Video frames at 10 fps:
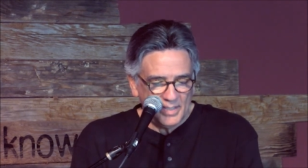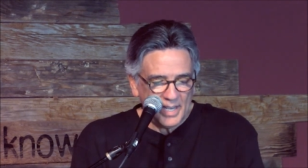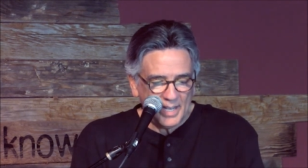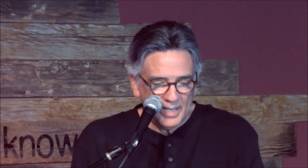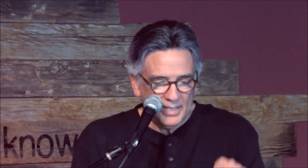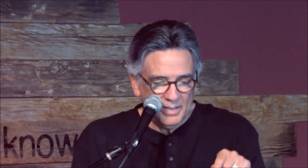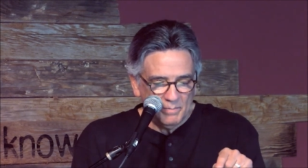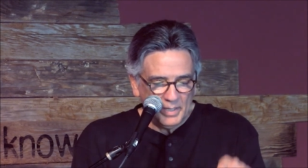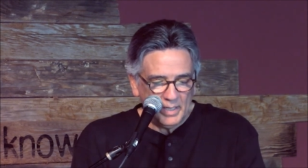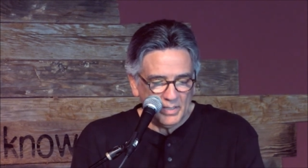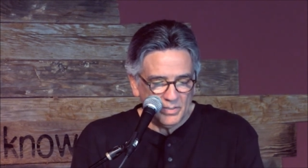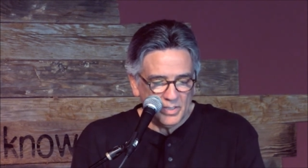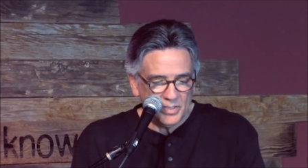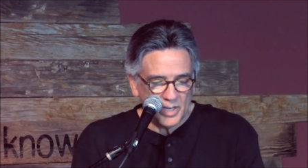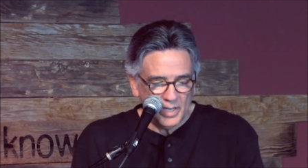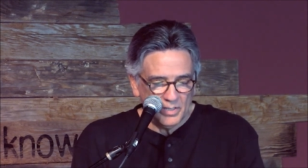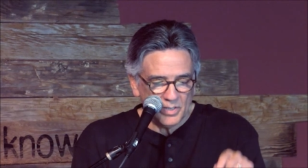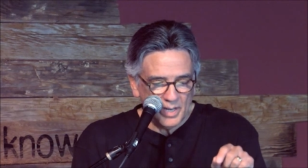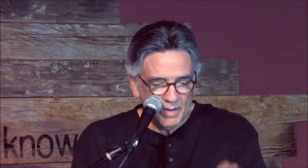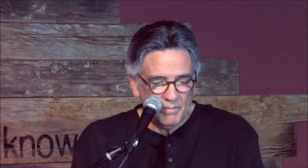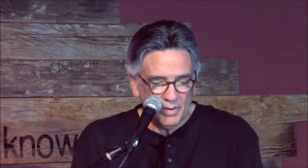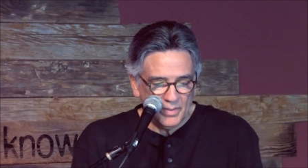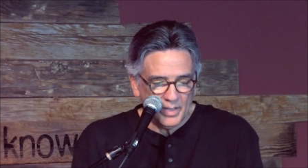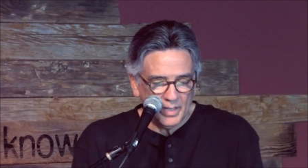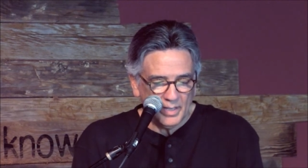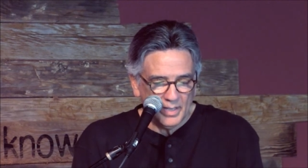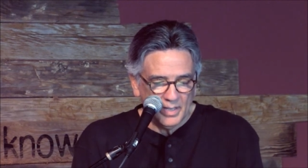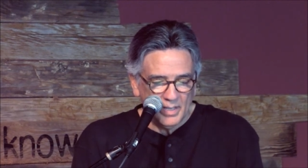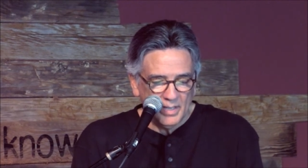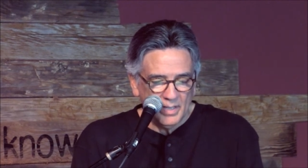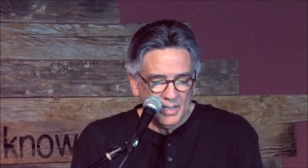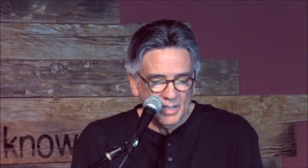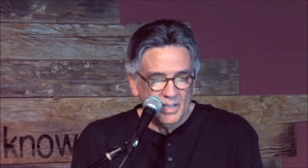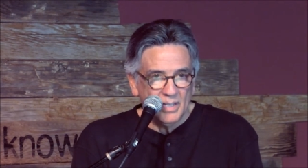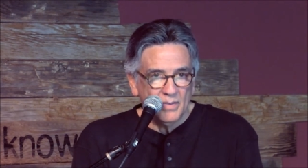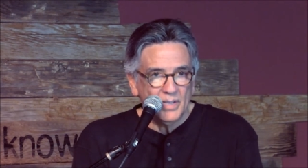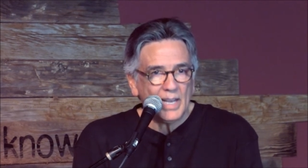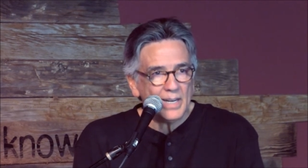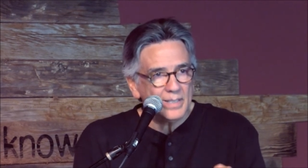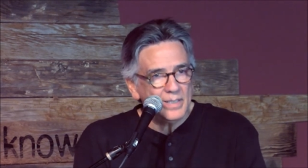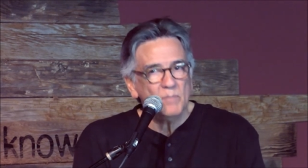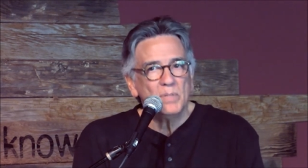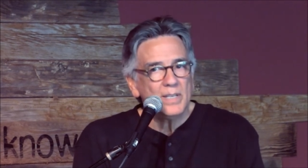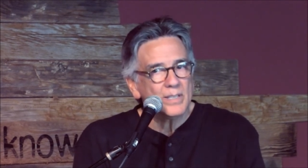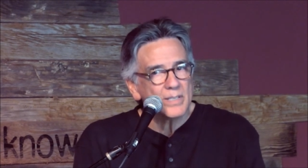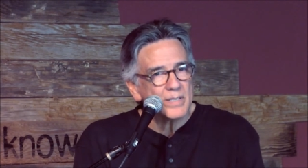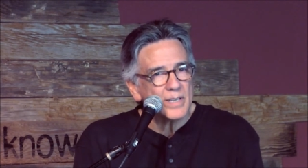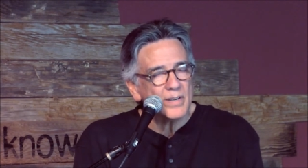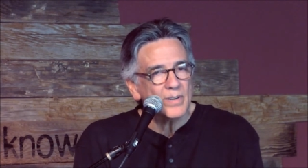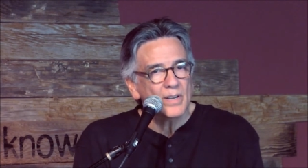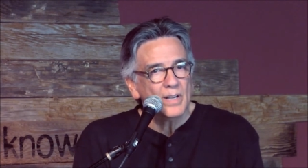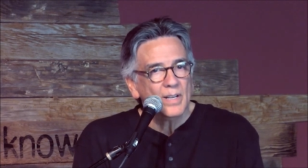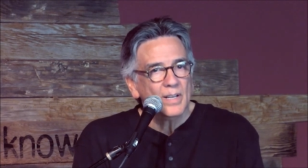That begins to change everything. We got to deeply consider